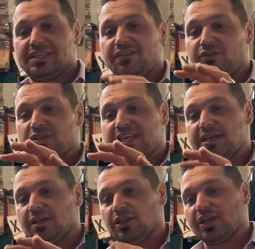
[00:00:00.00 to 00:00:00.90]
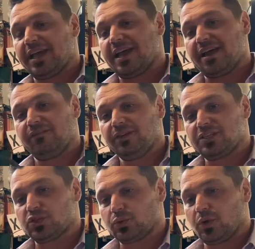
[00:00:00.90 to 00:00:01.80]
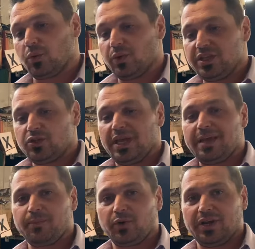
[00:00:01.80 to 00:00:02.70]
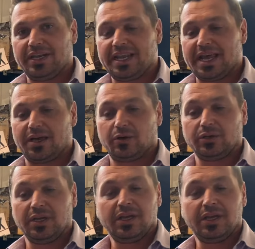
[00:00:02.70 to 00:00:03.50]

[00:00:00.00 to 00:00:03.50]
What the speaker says: if you take a look at every scroll, we taper it down